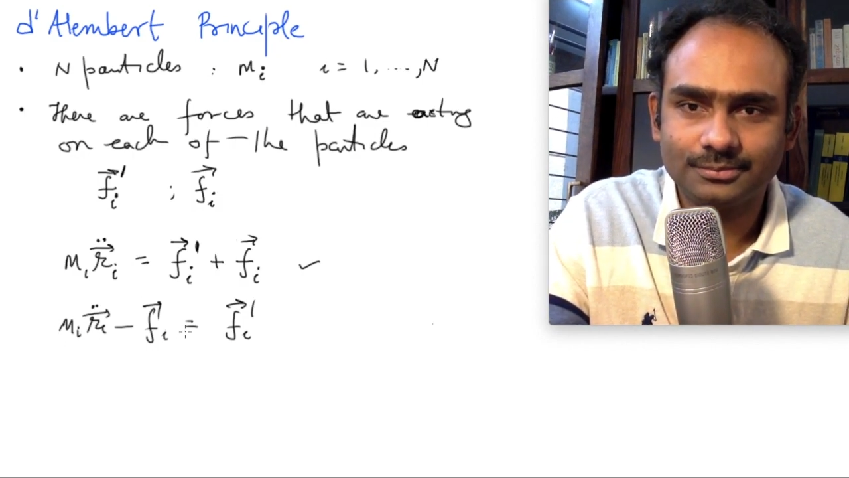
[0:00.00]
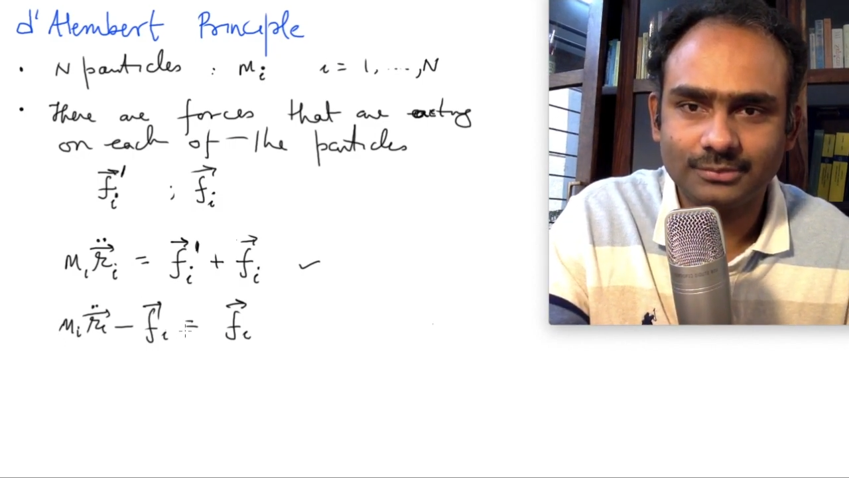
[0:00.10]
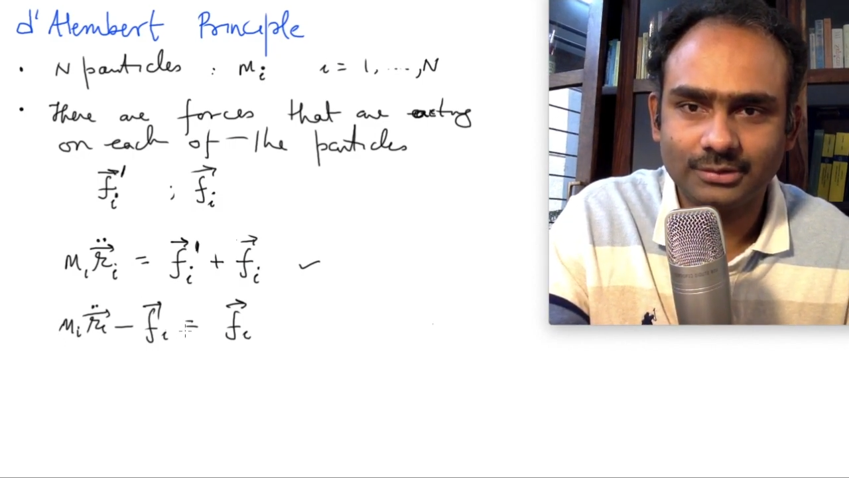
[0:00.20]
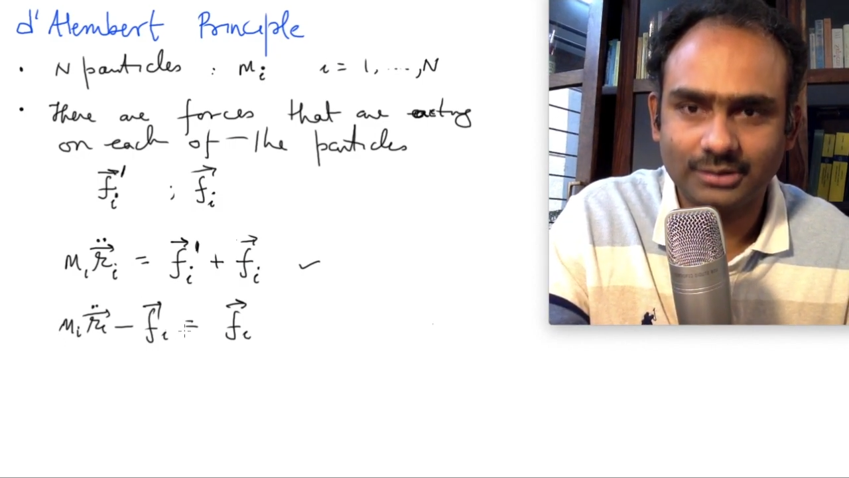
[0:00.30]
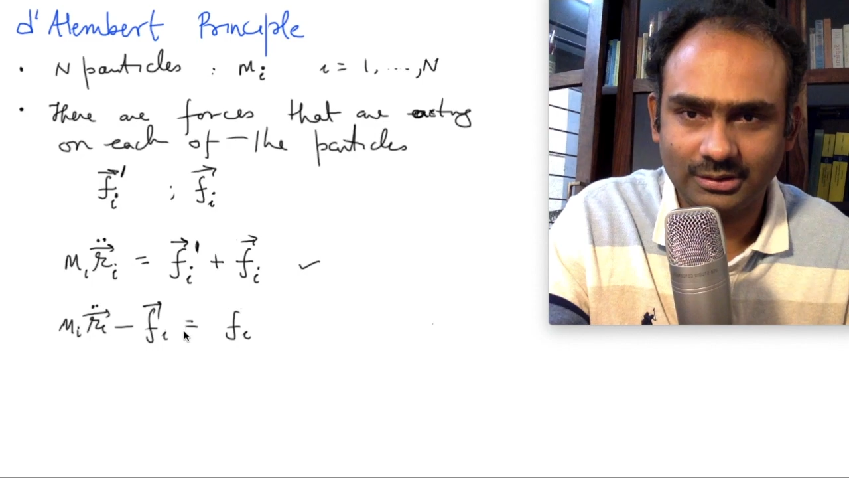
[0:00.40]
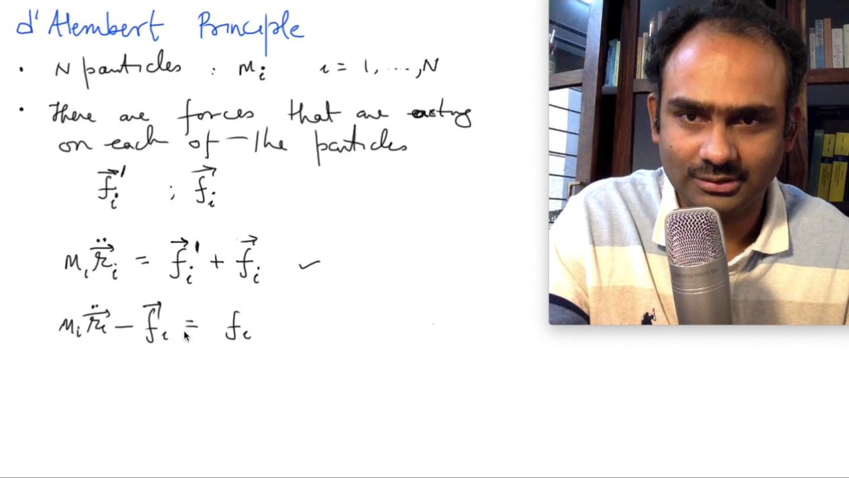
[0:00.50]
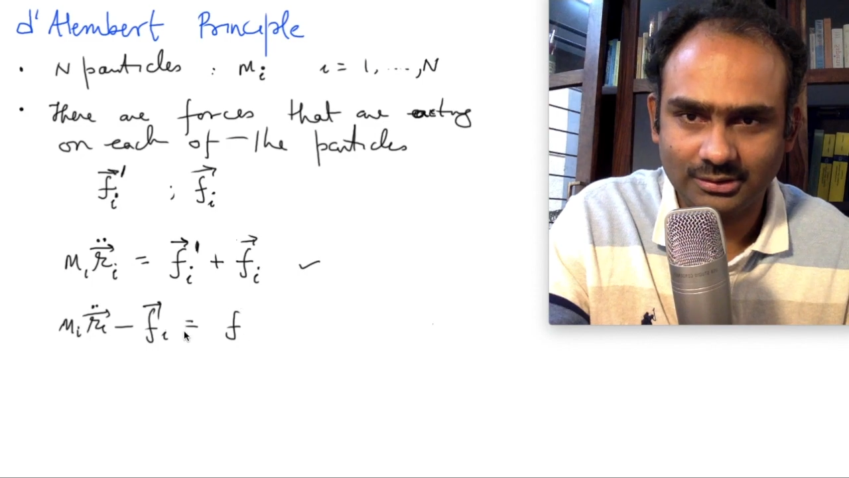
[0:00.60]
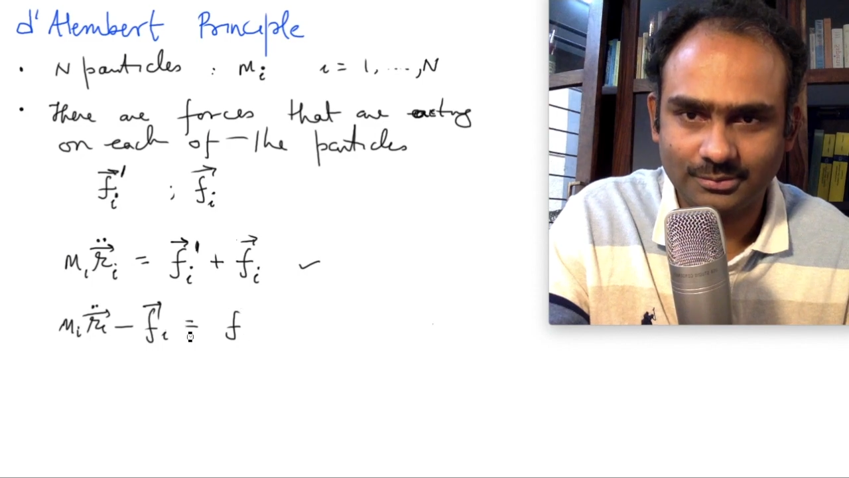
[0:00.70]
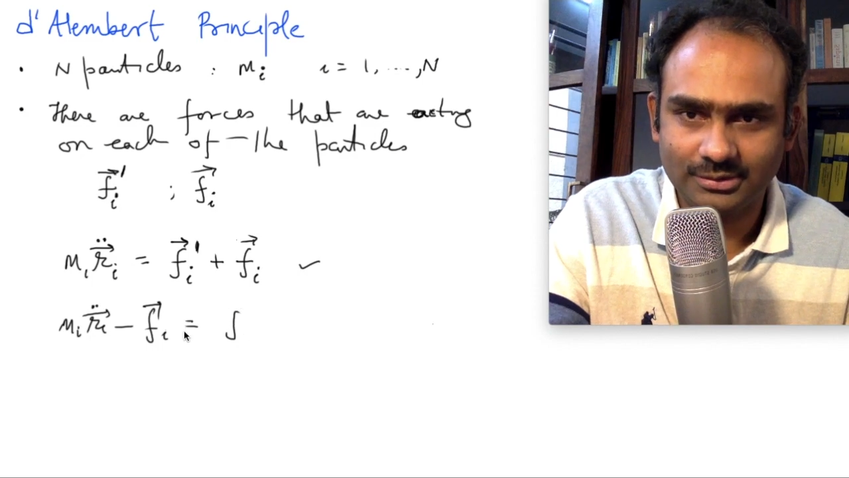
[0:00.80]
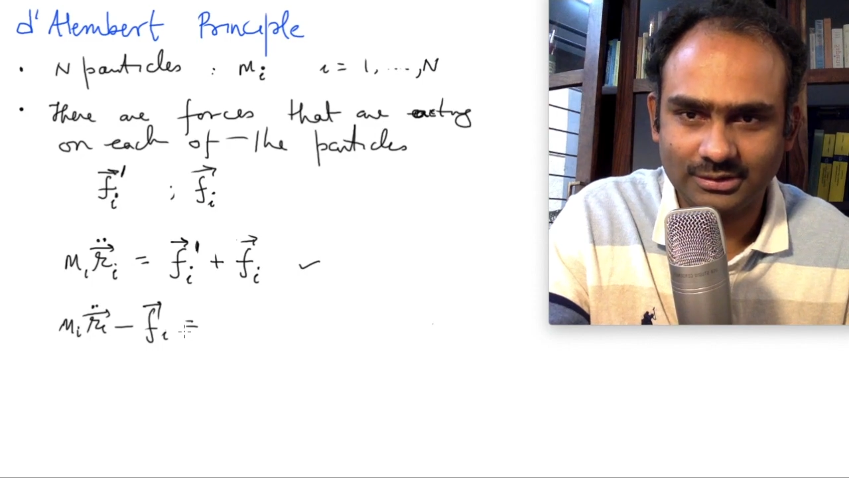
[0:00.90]
okay, let
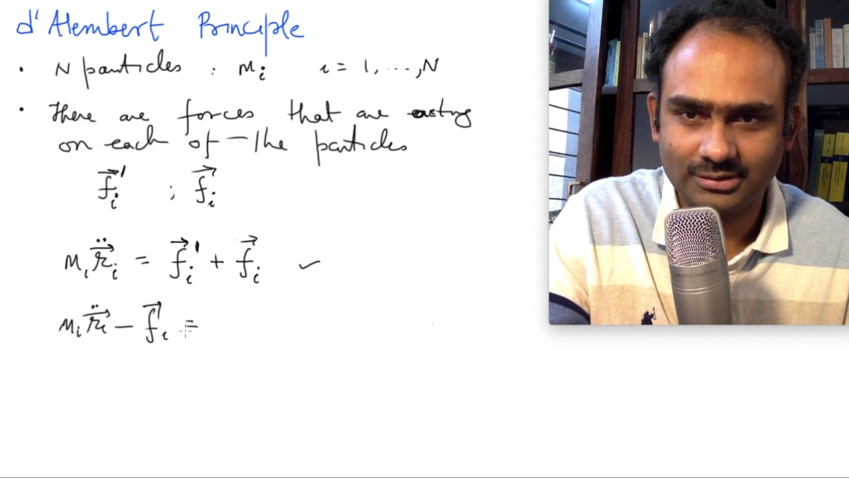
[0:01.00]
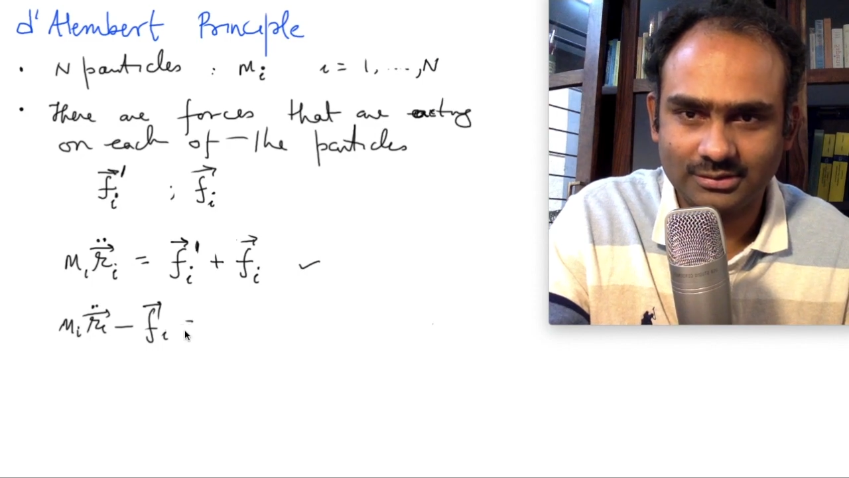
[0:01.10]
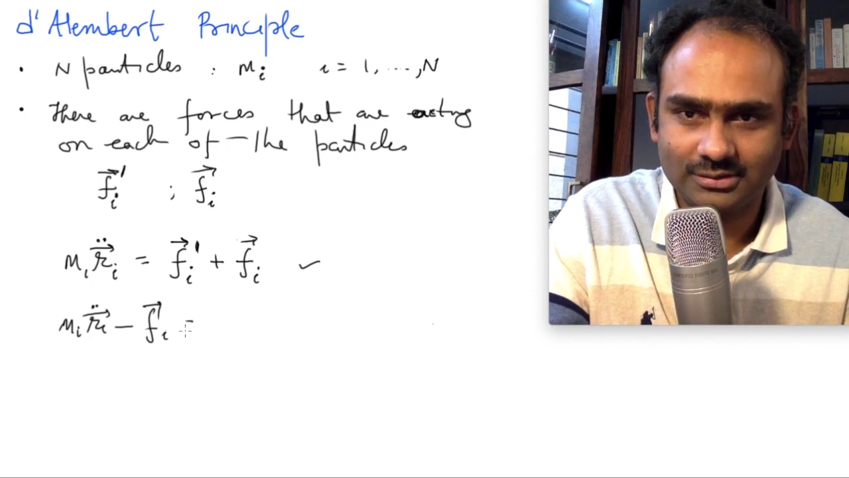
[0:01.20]
me just